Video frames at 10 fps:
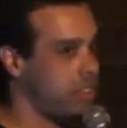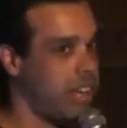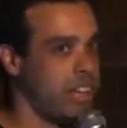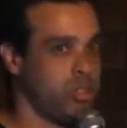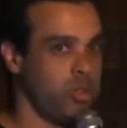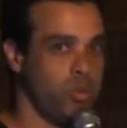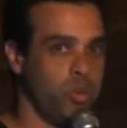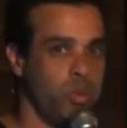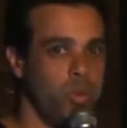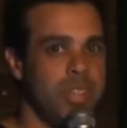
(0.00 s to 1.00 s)
that
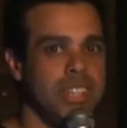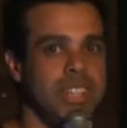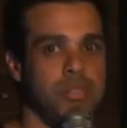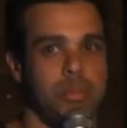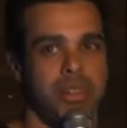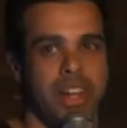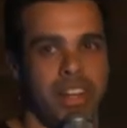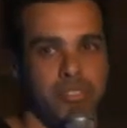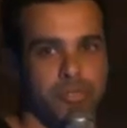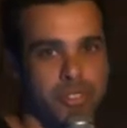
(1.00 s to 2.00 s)
we didn't
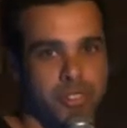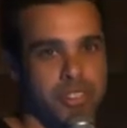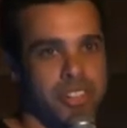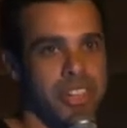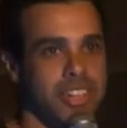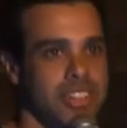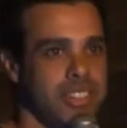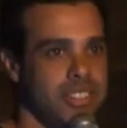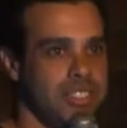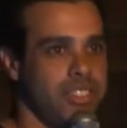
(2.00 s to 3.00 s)
plan for
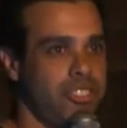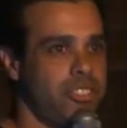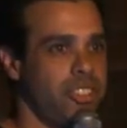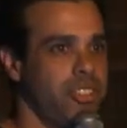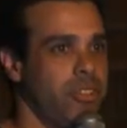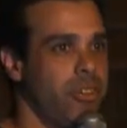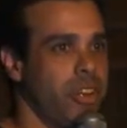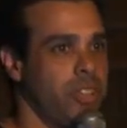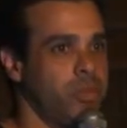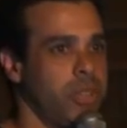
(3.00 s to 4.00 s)
such a
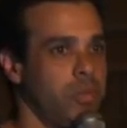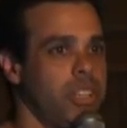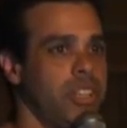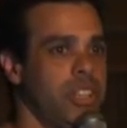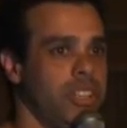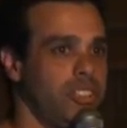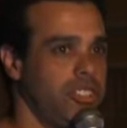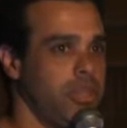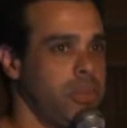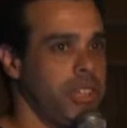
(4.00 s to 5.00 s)
rewrite when we
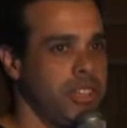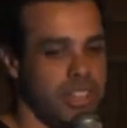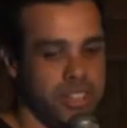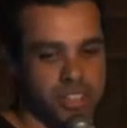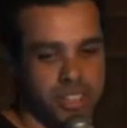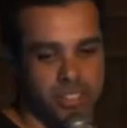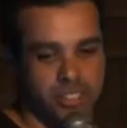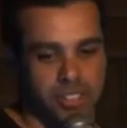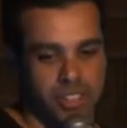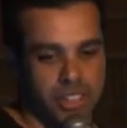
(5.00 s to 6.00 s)
initially built the
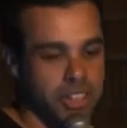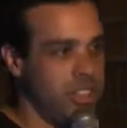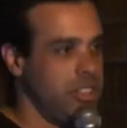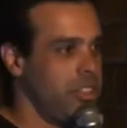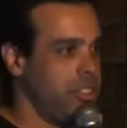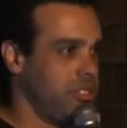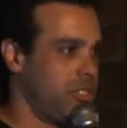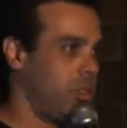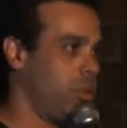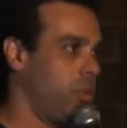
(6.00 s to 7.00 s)
architecture.
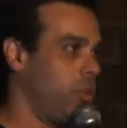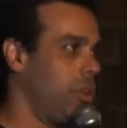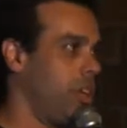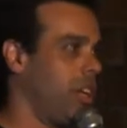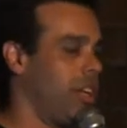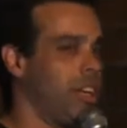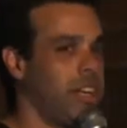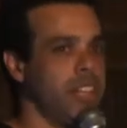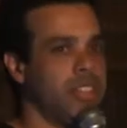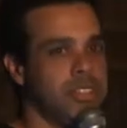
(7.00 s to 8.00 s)
So
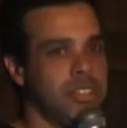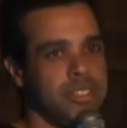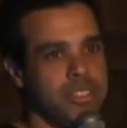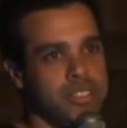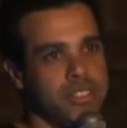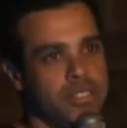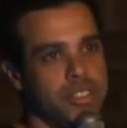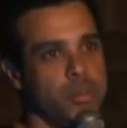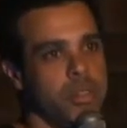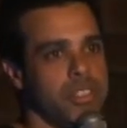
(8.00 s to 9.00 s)
the
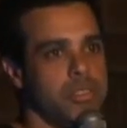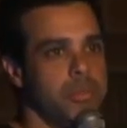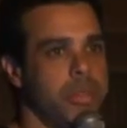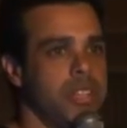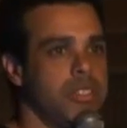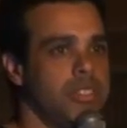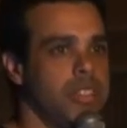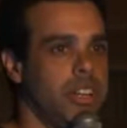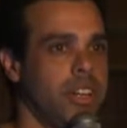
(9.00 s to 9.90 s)
server wasn't built